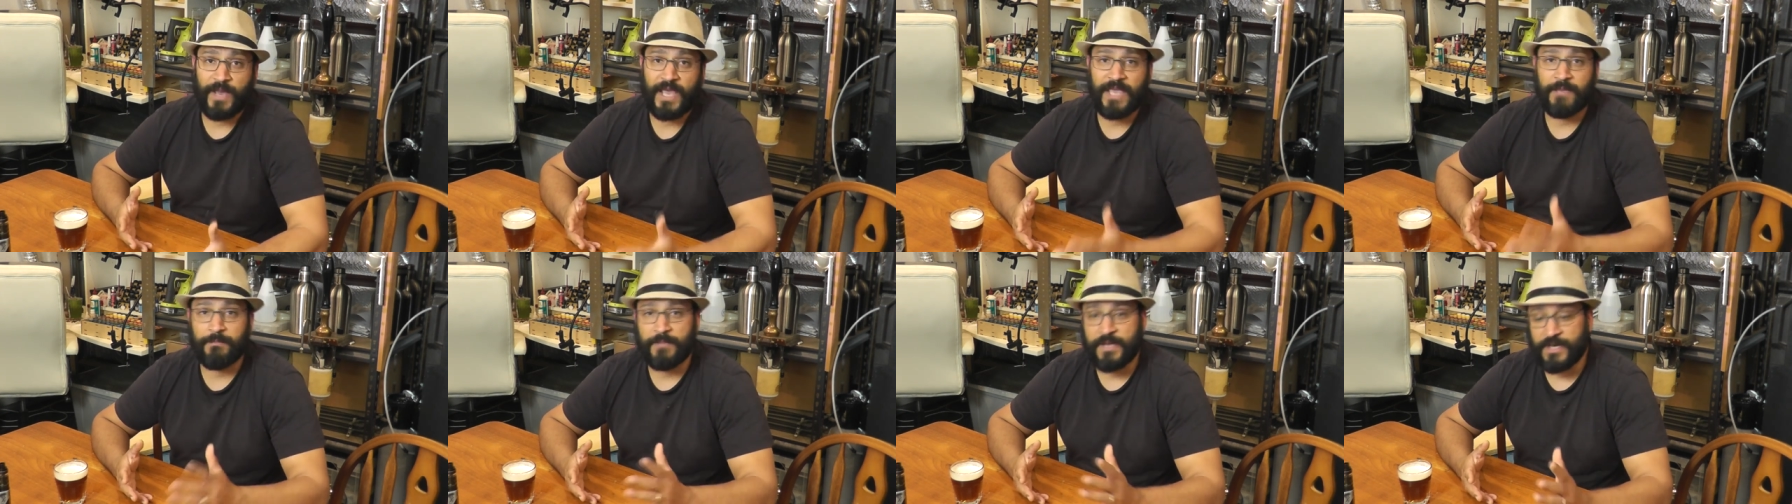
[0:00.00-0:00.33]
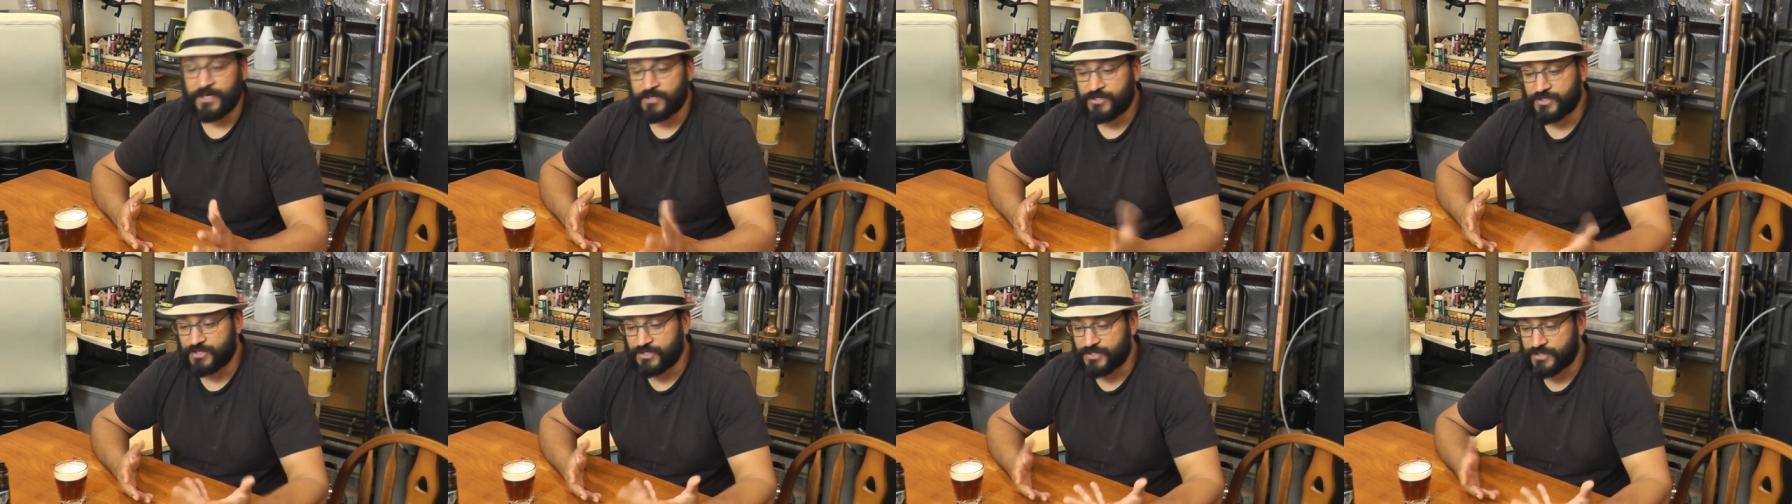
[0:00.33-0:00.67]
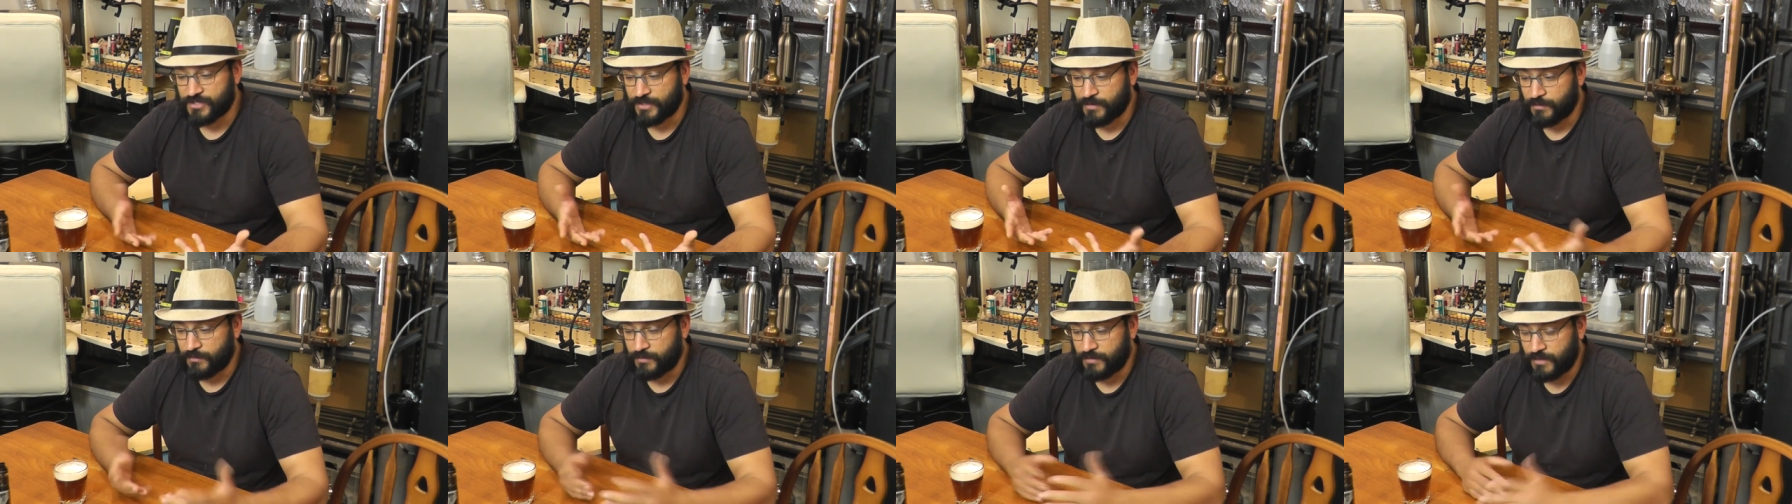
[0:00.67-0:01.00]
paint
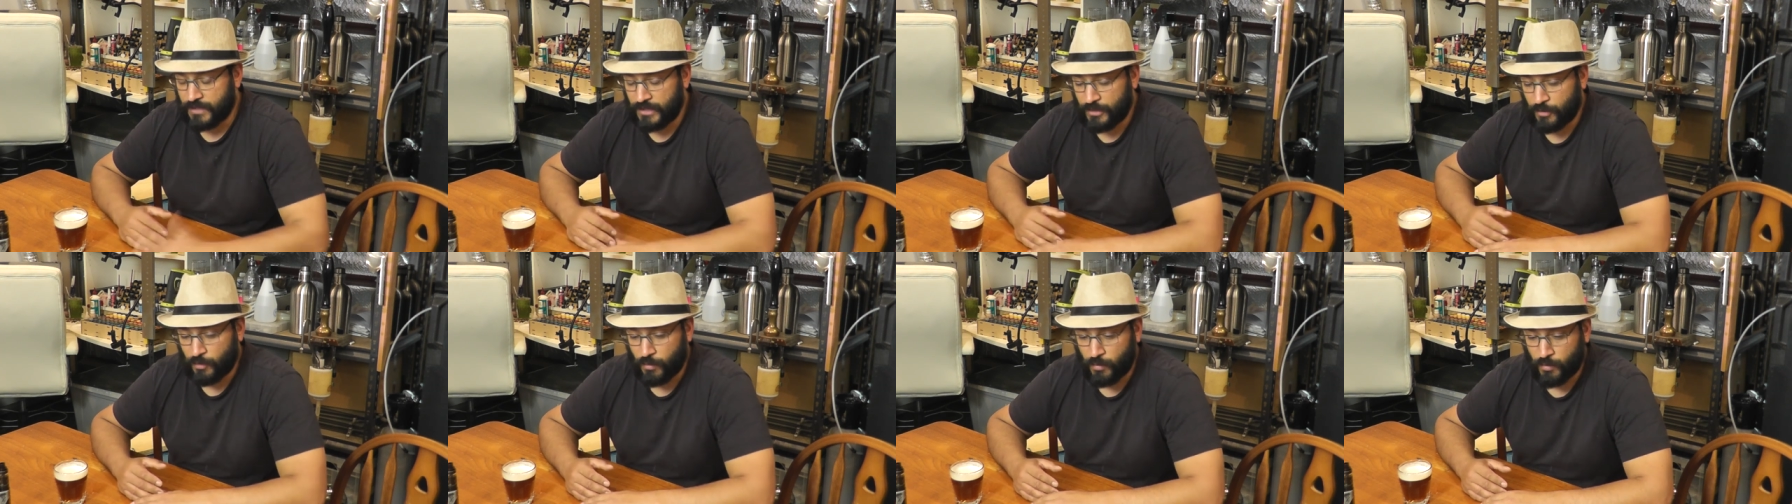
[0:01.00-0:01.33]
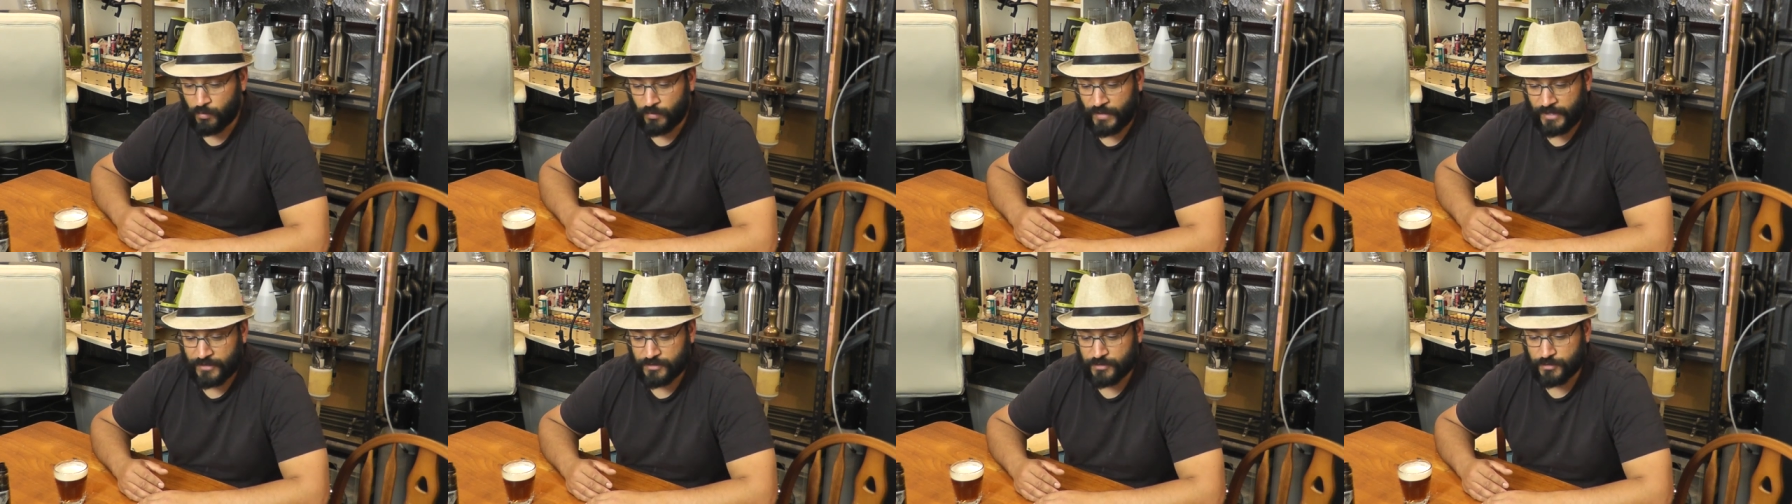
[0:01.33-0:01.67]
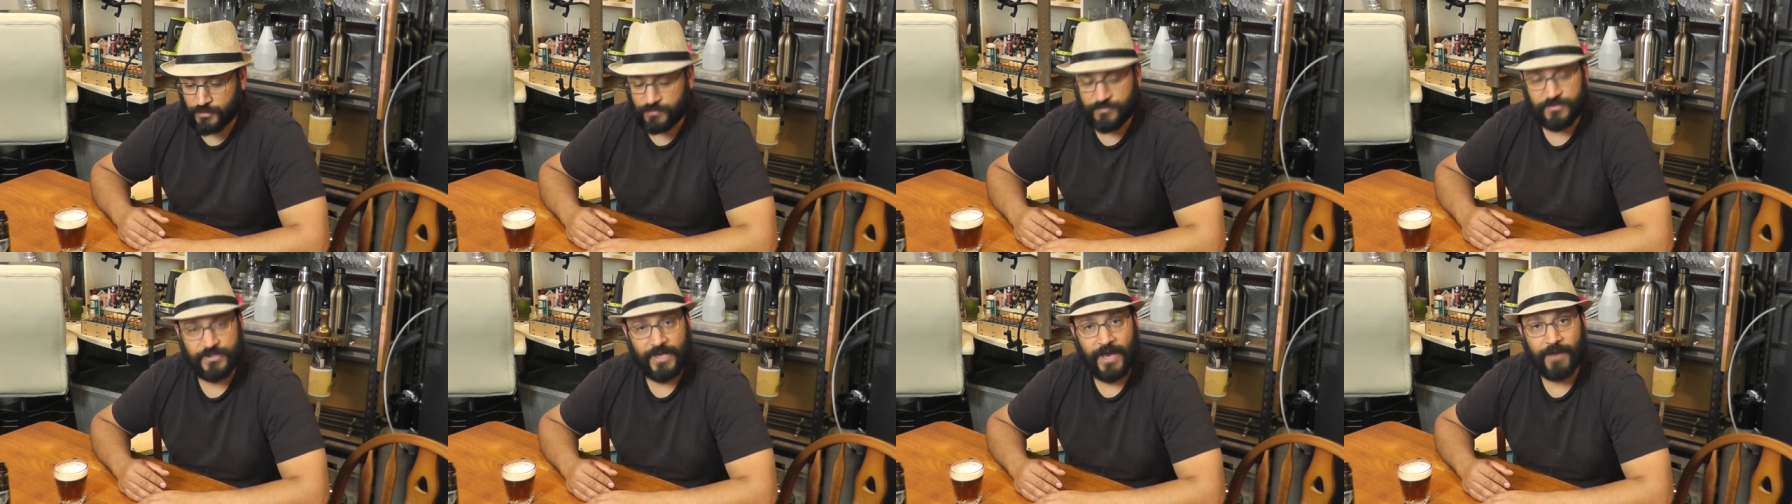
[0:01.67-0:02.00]
miniatures and you know, all that
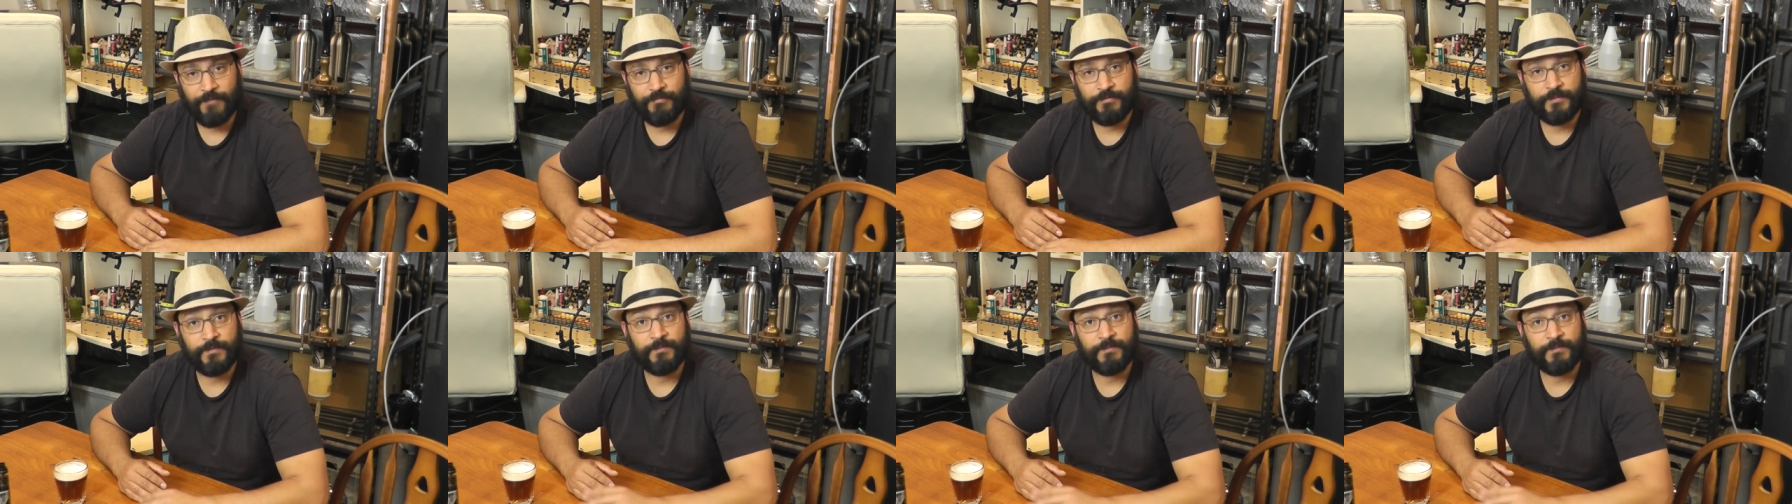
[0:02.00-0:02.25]
sort of stuff,